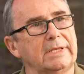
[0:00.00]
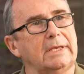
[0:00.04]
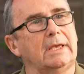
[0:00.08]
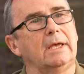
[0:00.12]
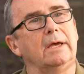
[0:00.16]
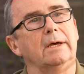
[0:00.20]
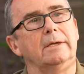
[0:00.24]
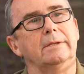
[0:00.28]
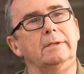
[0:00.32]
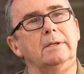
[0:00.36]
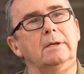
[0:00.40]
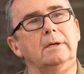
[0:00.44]
they
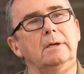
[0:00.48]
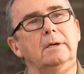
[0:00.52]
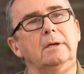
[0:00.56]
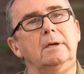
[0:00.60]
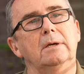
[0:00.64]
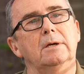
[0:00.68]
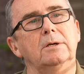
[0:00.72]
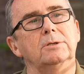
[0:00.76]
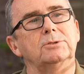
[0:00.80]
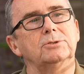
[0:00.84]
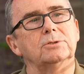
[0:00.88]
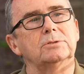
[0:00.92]
can
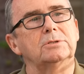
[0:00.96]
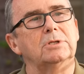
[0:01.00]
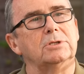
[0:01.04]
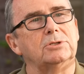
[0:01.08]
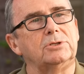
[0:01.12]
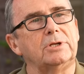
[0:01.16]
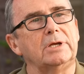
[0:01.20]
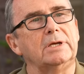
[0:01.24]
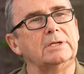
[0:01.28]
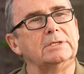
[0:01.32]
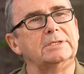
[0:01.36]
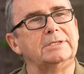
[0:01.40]
just to
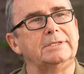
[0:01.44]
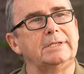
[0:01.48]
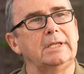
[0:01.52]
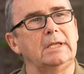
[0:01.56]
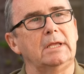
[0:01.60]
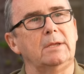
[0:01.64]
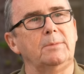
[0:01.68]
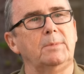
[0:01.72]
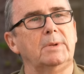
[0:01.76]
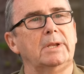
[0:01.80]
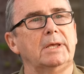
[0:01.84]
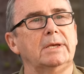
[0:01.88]
try and
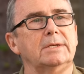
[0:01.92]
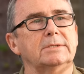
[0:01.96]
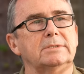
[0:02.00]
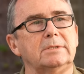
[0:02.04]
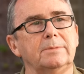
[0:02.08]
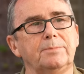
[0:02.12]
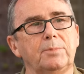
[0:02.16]
stabilise